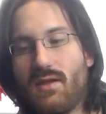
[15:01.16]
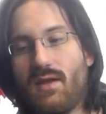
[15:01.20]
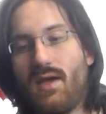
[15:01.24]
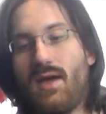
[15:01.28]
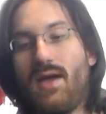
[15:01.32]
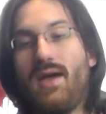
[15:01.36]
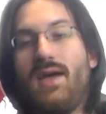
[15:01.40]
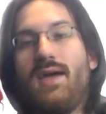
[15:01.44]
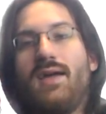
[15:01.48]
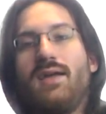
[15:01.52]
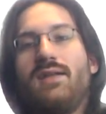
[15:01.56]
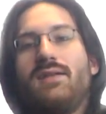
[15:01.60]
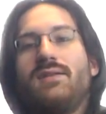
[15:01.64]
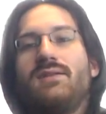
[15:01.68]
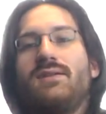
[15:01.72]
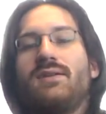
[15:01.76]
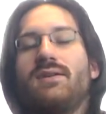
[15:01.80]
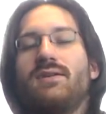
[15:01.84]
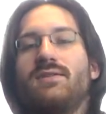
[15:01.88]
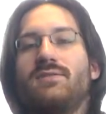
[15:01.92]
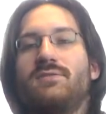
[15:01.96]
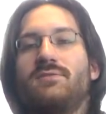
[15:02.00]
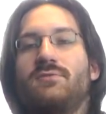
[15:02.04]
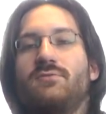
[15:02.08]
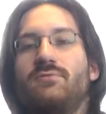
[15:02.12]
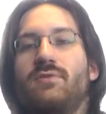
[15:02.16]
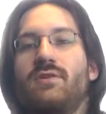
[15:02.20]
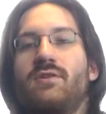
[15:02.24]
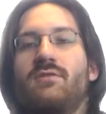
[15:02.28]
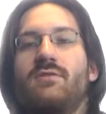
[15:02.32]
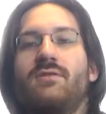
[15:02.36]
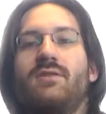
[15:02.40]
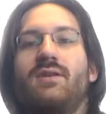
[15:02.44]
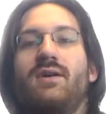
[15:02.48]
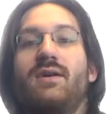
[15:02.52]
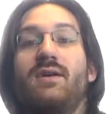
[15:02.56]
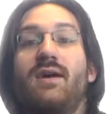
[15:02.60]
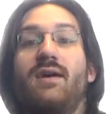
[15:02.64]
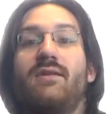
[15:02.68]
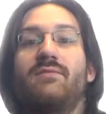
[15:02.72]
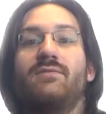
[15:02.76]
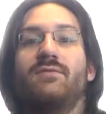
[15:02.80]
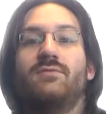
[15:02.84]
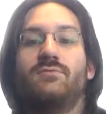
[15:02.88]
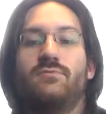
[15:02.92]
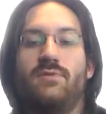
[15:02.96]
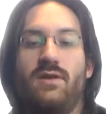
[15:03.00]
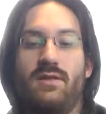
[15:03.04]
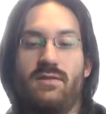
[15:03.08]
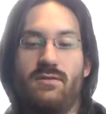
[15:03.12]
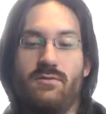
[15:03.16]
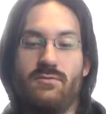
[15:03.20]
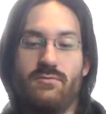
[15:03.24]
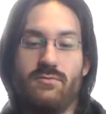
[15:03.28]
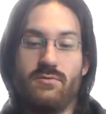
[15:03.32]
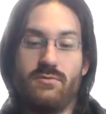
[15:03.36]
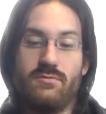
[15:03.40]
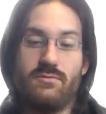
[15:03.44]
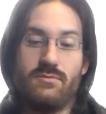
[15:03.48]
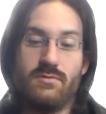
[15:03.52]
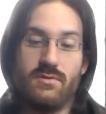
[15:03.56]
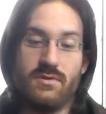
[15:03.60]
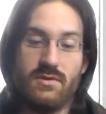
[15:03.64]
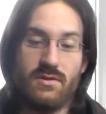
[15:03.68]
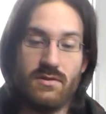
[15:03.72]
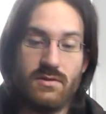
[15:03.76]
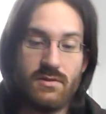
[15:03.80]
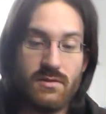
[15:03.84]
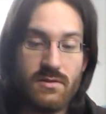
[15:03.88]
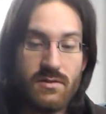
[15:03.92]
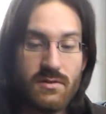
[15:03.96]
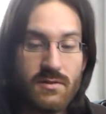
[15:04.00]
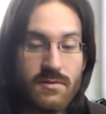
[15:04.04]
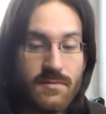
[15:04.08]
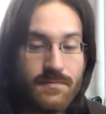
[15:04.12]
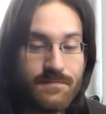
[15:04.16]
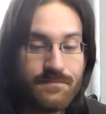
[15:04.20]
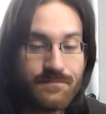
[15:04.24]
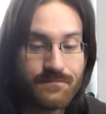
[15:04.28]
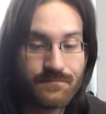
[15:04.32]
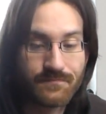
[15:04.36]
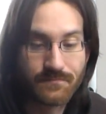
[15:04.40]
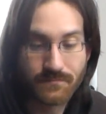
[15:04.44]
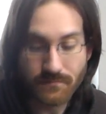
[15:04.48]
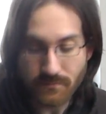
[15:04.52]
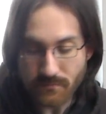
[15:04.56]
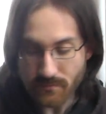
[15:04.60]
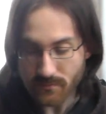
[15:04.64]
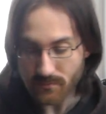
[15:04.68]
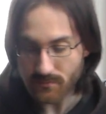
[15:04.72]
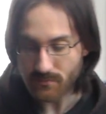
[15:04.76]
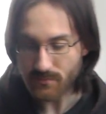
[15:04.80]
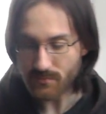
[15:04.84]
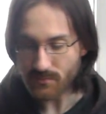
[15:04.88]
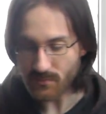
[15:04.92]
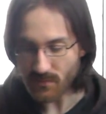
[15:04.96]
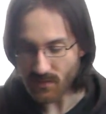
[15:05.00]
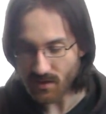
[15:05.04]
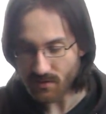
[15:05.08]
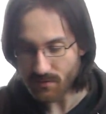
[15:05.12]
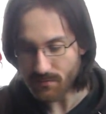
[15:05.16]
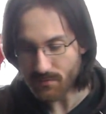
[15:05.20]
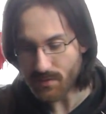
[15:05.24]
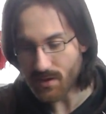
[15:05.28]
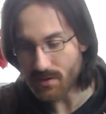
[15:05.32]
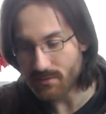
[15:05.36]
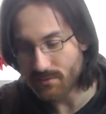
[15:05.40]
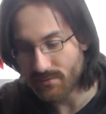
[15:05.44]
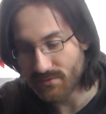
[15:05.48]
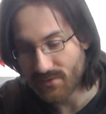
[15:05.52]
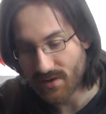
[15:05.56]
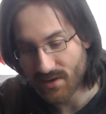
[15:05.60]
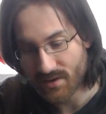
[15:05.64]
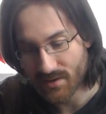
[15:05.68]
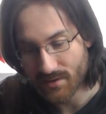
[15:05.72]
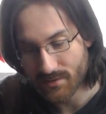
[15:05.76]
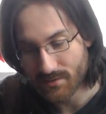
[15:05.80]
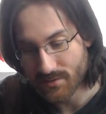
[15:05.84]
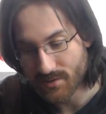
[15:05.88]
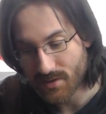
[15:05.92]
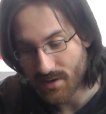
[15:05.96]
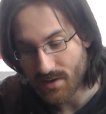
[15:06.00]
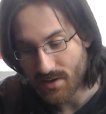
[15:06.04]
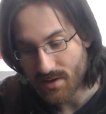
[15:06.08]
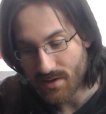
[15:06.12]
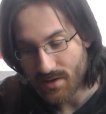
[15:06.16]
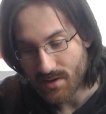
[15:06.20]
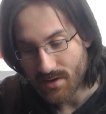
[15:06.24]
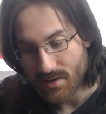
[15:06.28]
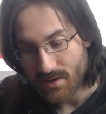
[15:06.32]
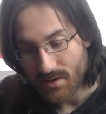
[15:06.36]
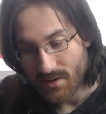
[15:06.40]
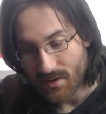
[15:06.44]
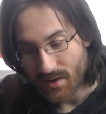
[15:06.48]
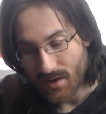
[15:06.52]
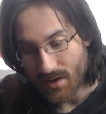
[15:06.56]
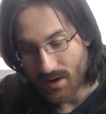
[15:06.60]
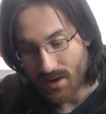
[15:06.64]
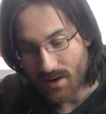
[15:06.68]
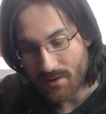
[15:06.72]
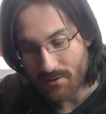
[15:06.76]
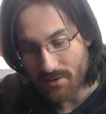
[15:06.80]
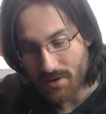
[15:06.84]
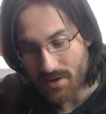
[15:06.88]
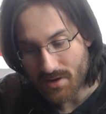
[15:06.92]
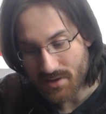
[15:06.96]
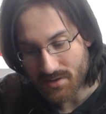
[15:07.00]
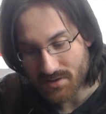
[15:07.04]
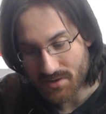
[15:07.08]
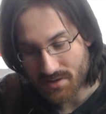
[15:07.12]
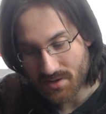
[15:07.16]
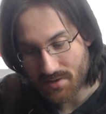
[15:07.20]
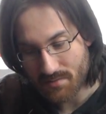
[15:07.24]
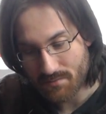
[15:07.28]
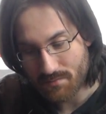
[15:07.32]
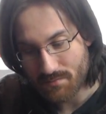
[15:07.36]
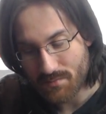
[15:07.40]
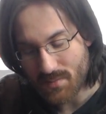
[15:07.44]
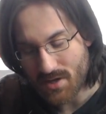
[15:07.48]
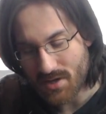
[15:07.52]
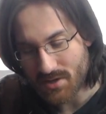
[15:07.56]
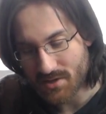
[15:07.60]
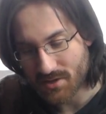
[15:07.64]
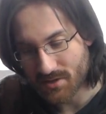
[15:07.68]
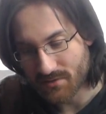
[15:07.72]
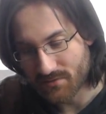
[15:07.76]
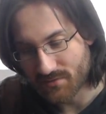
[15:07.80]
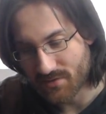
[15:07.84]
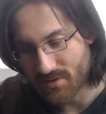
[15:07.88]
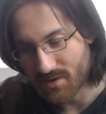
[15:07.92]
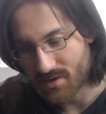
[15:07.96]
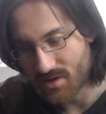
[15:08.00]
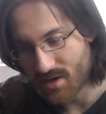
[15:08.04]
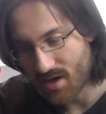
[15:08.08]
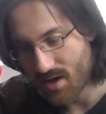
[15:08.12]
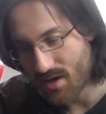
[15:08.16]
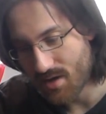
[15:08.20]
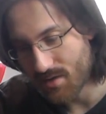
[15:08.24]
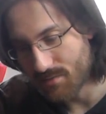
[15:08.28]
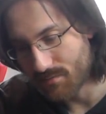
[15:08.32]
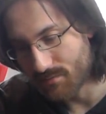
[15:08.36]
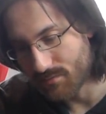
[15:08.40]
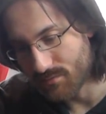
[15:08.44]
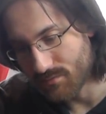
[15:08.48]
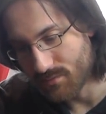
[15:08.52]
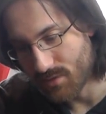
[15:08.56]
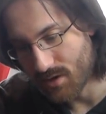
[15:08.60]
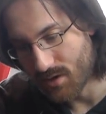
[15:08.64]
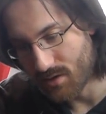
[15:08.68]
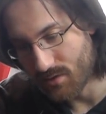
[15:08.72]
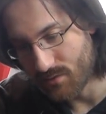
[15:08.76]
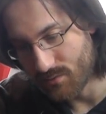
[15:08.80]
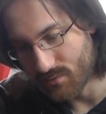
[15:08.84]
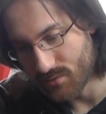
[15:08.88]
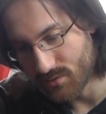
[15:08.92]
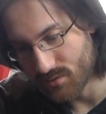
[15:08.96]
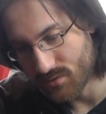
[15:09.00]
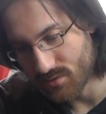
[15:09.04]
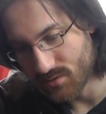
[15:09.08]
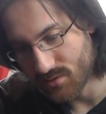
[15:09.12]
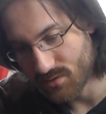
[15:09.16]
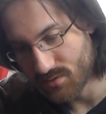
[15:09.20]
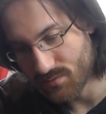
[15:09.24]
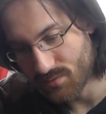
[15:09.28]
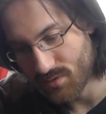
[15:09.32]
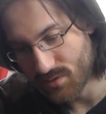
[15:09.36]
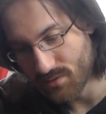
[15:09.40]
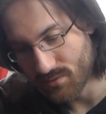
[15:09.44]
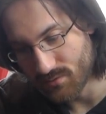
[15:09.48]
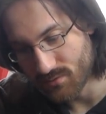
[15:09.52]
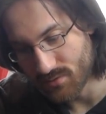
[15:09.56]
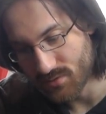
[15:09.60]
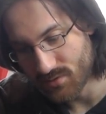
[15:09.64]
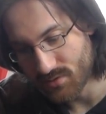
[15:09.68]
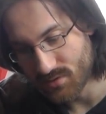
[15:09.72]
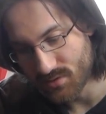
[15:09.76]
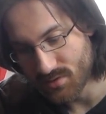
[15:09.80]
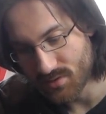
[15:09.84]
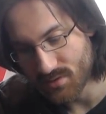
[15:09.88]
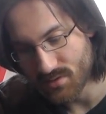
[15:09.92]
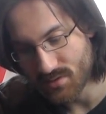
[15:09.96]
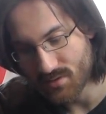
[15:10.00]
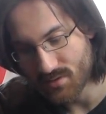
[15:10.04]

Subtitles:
And as you recall, I haven't read the rules. But we'll find out. And now here's the meat of the game, I would suppose.